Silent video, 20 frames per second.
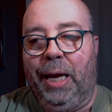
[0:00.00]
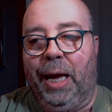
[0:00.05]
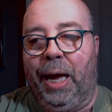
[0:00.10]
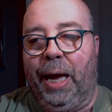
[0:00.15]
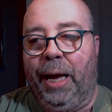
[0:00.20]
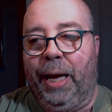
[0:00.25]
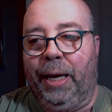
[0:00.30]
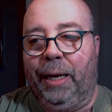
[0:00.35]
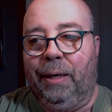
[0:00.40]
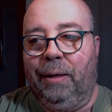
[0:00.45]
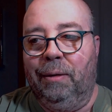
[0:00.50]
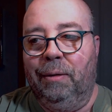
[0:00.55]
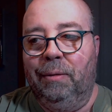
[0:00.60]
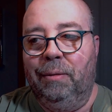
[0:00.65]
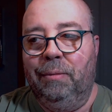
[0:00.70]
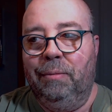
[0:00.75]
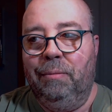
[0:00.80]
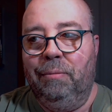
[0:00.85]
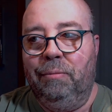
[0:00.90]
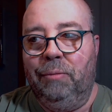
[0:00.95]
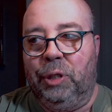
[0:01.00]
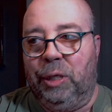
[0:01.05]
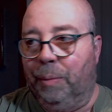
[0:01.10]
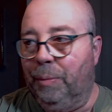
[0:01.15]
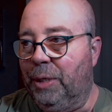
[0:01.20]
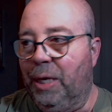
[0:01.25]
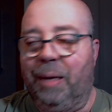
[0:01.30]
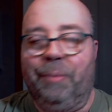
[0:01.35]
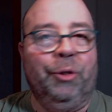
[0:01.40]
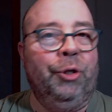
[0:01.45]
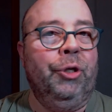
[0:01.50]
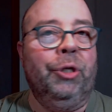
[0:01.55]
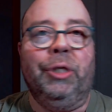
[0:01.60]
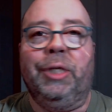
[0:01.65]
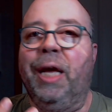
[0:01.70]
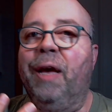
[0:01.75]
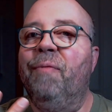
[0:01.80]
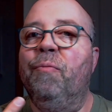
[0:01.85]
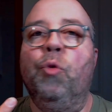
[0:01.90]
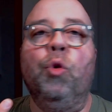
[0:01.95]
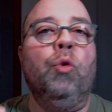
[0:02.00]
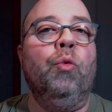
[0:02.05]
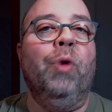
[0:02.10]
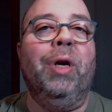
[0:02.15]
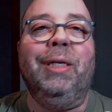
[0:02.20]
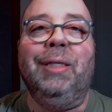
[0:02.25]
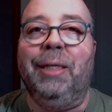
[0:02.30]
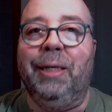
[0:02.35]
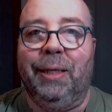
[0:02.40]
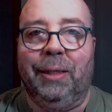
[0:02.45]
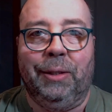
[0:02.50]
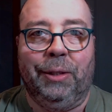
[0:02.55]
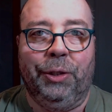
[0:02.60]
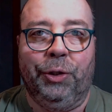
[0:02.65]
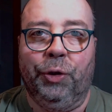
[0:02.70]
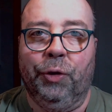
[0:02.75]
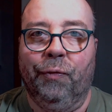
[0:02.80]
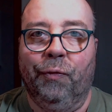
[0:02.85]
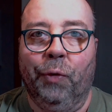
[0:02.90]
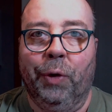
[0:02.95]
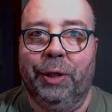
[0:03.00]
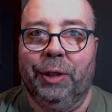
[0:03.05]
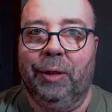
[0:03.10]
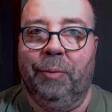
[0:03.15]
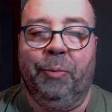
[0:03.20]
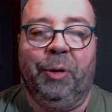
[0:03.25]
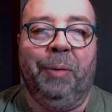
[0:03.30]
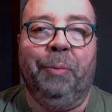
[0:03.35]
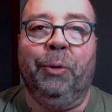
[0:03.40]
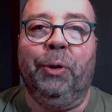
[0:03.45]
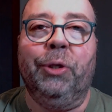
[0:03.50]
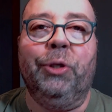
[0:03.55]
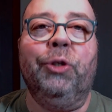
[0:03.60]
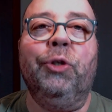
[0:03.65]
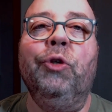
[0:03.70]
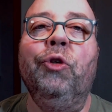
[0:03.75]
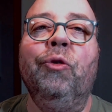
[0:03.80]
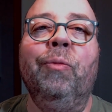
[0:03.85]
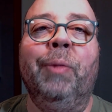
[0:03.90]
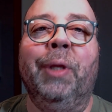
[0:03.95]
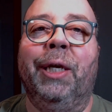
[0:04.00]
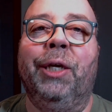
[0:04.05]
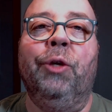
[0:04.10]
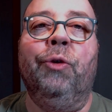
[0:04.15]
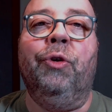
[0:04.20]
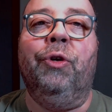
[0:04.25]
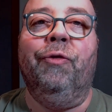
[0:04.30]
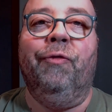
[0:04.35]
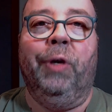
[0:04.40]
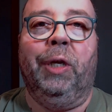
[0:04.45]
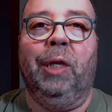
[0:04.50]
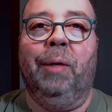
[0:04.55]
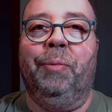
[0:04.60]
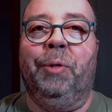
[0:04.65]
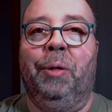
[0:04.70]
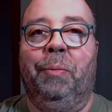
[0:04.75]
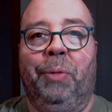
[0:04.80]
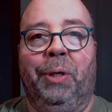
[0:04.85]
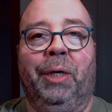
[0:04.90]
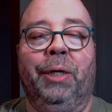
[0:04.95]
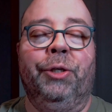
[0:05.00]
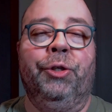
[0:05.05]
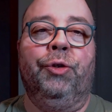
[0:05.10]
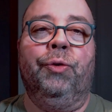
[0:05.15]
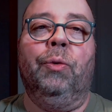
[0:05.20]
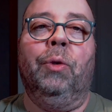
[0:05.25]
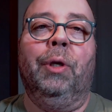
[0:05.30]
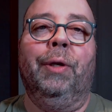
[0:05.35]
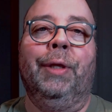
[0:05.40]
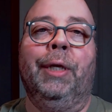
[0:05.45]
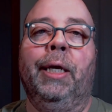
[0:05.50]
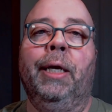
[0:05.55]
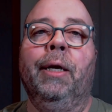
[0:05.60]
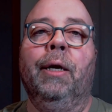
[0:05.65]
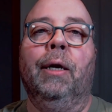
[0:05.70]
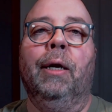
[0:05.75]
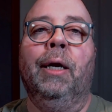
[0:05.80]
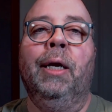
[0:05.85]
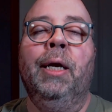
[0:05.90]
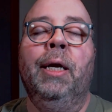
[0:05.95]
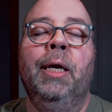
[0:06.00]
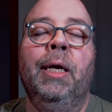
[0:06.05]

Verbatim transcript: And sometimes you just have more resonance in your voice, and people assume that you developed it because you were on the air.